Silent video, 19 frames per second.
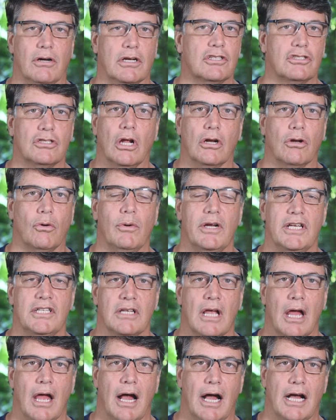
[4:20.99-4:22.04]
And it's not
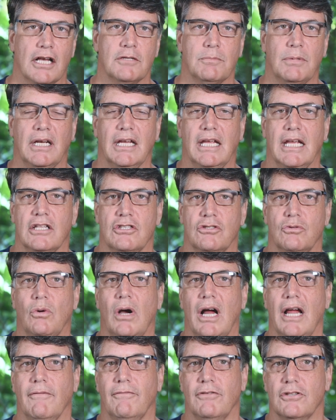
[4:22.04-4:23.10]
always husband against
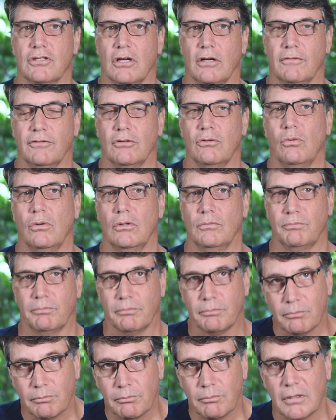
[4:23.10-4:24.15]
wife, it's often
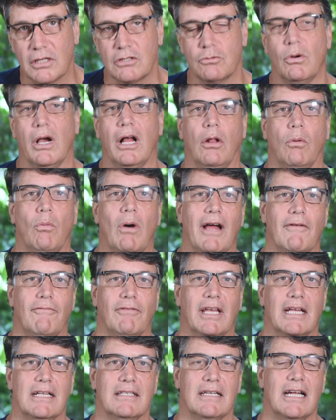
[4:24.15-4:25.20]
as well wife
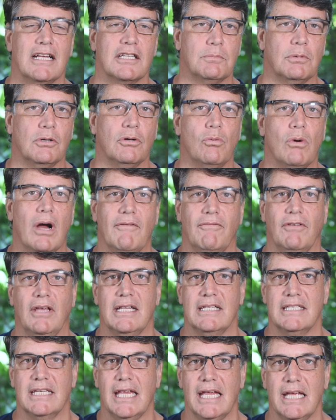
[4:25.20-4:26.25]
against husband, or wife
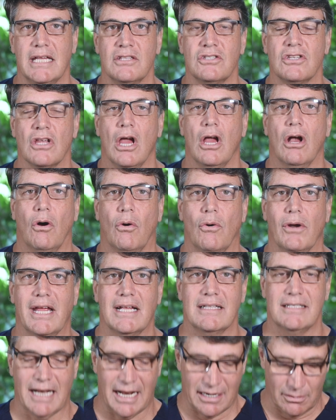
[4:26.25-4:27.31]
against kids, or
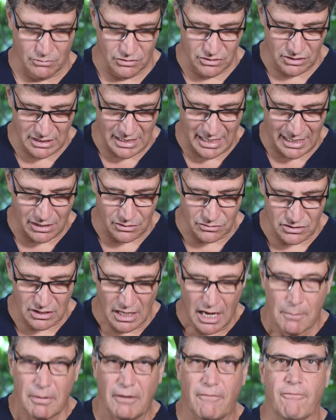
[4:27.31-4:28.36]
against animals in the house.
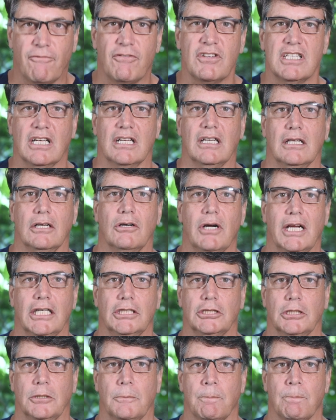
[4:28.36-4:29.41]
But physical
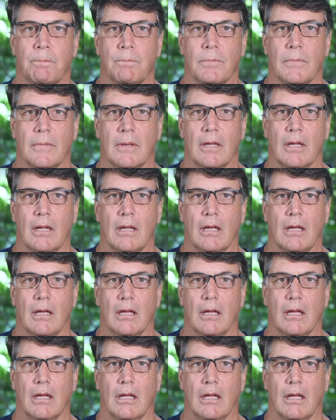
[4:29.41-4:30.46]
aggression,
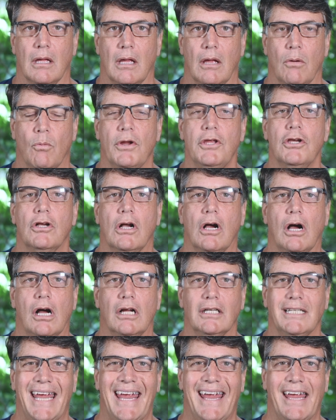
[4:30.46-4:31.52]
where you
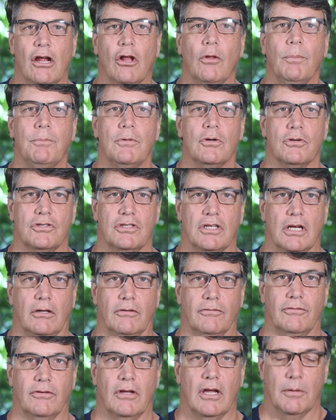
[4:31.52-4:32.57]
can't help
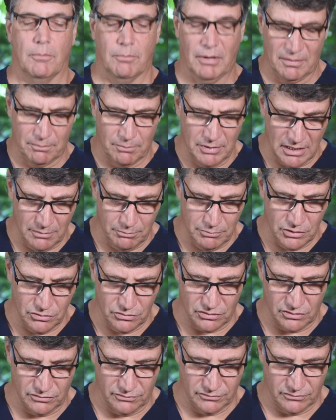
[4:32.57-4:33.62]
yourself but be
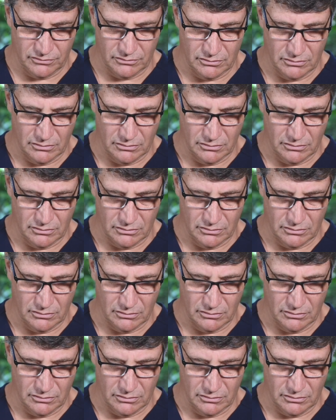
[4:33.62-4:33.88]
abusive.